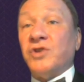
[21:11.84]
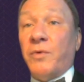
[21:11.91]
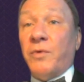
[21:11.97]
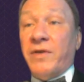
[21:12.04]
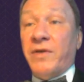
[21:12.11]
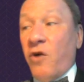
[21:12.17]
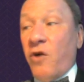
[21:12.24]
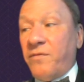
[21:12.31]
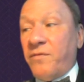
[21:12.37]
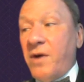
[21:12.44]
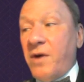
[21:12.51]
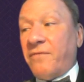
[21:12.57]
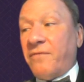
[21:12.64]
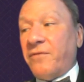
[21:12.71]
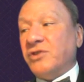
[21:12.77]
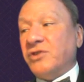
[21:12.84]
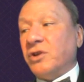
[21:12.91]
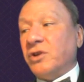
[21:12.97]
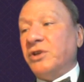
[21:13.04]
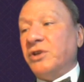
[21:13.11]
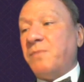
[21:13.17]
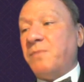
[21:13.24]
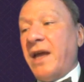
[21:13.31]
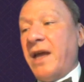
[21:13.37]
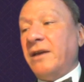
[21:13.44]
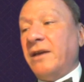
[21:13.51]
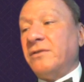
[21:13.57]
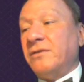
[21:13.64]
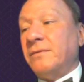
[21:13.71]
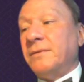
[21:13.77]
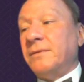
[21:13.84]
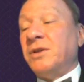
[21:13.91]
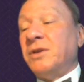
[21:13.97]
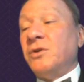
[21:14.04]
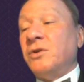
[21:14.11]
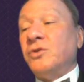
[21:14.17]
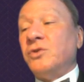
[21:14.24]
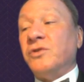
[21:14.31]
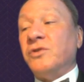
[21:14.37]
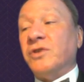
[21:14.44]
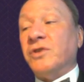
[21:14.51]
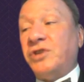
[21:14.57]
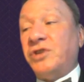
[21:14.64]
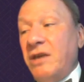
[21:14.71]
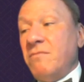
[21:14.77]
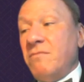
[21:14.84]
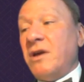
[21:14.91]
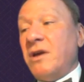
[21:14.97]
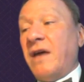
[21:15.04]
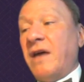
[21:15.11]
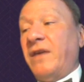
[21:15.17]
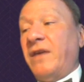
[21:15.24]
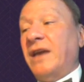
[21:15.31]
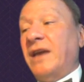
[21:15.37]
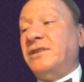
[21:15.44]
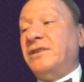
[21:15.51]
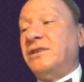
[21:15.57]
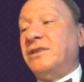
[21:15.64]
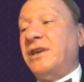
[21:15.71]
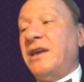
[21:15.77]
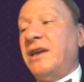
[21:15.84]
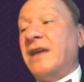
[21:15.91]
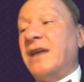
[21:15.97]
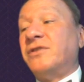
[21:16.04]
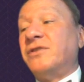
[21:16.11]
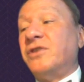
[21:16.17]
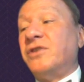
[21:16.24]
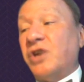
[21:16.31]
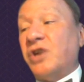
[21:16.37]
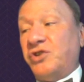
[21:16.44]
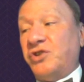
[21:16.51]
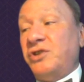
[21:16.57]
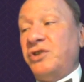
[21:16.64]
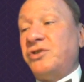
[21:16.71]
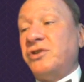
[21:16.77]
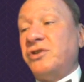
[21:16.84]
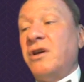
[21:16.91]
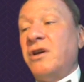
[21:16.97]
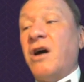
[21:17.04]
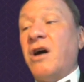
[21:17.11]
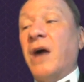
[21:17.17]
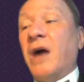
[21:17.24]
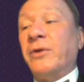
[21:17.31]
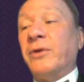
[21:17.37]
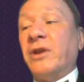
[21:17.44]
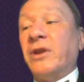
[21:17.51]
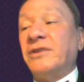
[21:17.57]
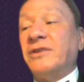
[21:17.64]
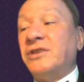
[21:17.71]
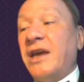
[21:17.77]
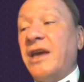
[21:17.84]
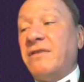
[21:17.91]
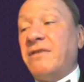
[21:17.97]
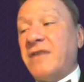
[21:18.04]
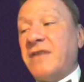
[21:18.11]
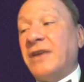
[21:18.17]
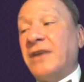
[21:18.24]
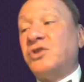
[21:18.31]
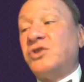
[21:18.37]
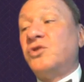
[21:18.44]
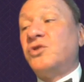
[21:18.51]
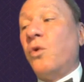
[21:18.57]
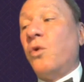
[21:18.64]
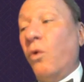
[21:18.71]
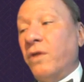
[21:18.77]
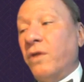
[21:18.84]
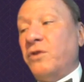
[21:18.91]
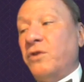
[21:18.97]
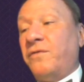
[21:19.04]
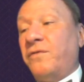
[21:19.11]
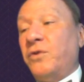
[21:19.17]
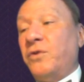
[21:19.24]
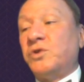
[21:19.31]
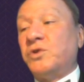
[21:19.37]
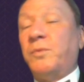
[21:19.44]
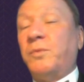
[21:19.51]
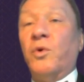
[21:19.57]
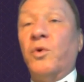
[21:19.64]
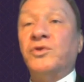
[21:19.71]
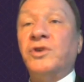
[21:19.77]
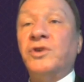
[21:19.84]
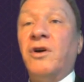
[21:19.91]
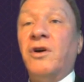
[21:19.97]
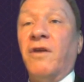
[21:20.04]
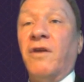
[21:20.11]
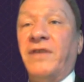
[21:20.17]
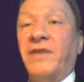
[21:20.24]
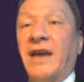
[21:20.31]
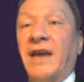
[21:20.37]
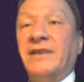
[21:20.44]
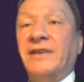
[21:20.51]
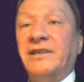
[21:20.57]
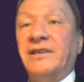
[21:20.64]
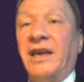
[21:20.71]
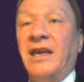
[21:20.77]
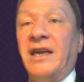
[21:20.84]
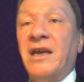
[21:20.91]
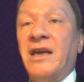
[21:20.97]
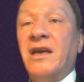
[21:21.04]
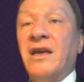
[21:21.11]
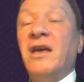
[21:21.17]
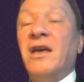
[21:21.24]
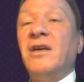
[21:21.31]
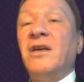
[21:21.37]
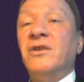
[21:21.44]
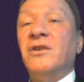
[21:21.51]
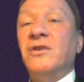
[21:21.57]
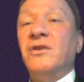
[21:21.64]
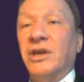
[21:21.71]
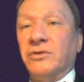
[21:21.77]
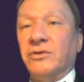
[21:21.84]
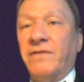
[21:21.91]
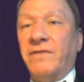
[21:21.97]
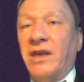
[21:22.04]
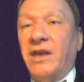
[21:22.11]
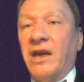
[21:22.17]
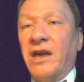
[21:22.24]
So with help from our friends at Lloyds Bank, to the team at the ACT and to the judges, I would like to say thanks to all of you for your support of the ACT Deals of the